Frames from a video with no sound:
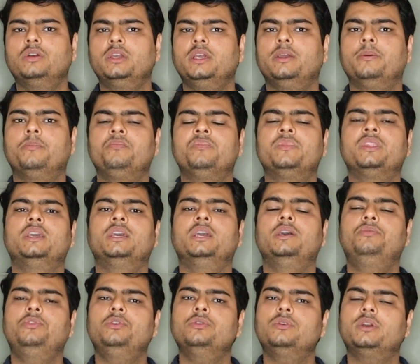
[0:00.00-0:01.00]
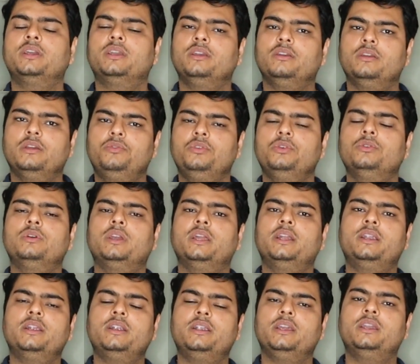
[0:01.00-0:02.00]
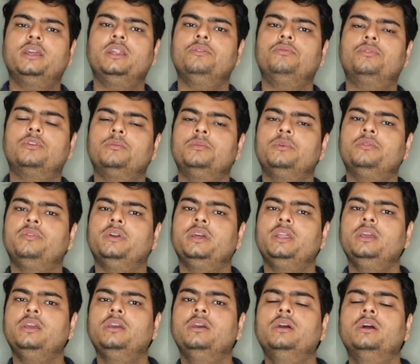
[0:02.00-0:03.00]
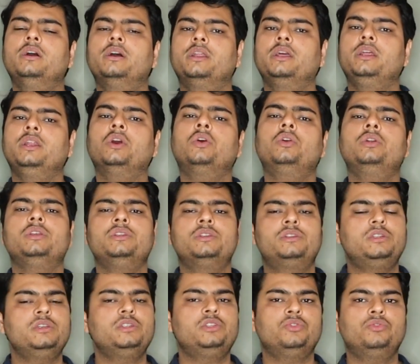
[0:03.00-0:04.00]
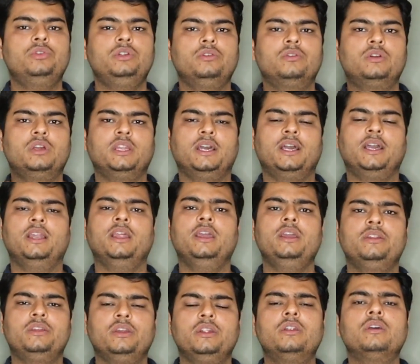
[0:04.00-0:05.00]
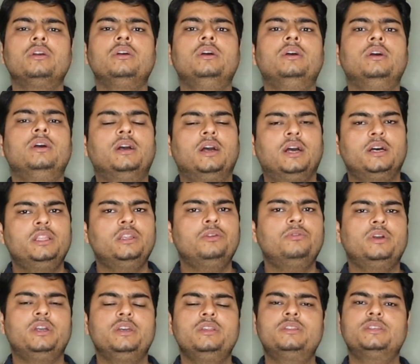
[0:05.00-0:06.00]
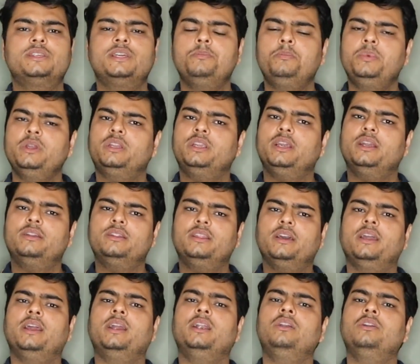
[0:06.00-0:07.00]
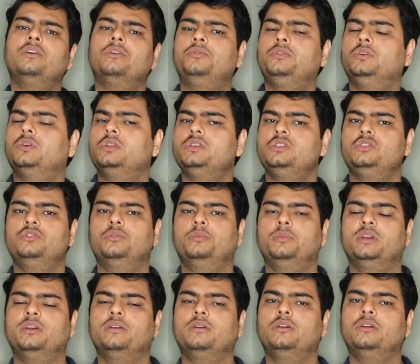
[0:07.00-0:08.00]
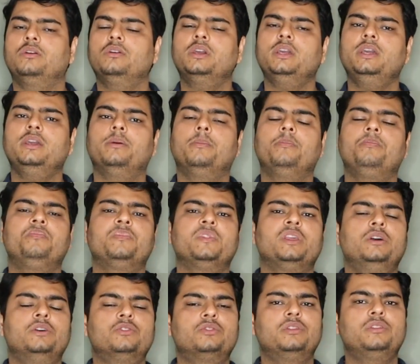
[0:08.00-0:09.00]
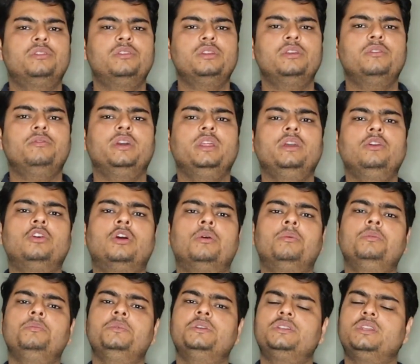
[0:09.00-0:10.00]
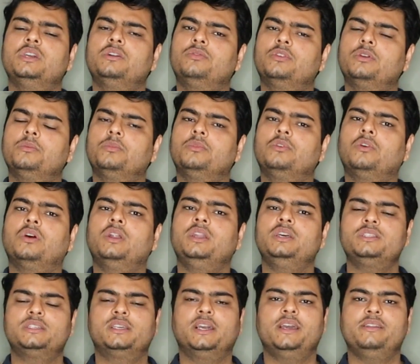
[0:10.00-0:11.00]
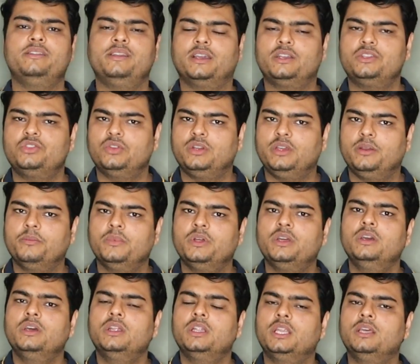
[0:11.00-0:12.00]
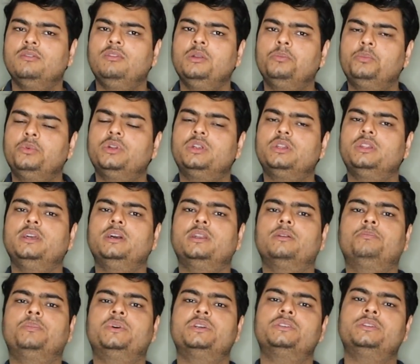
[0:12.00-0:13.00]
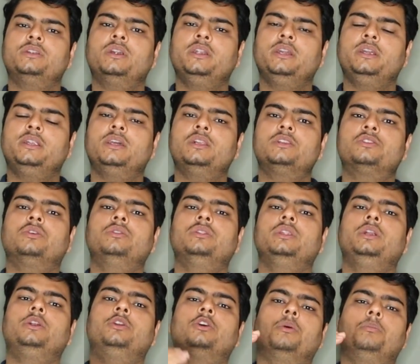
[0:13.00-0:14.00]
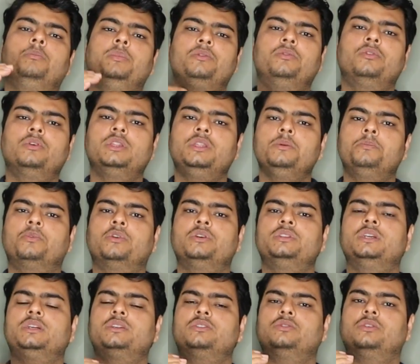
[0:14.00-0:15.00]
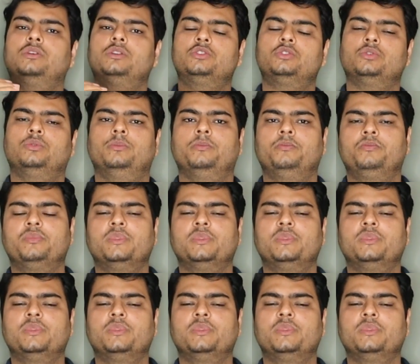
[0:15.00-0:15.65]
okay if you if you get a degree from a very renowned institute you can highlight it otherwise keep it at the end of your resume okay so this is a very common mistake from college guys actually they will put their personal details on the top before the projects also